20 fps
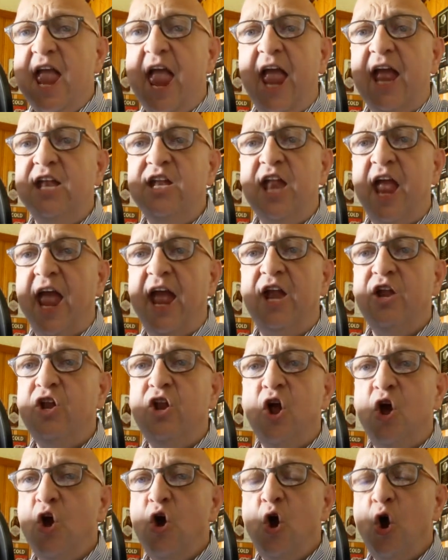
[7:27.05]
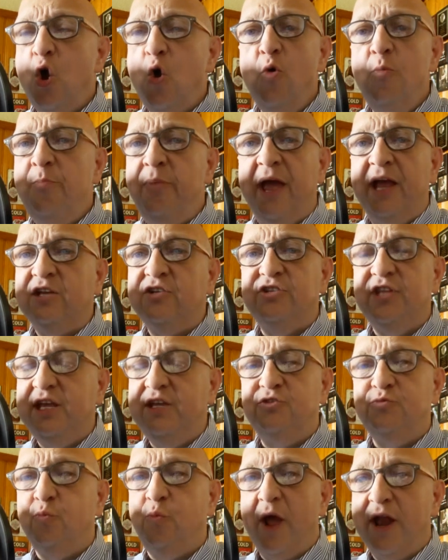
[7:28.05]
in who picks
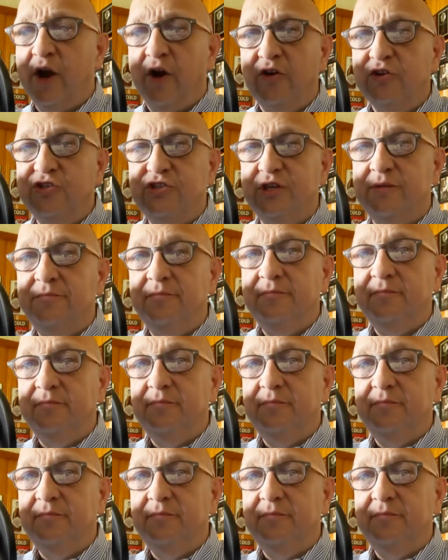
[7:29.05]
these winners.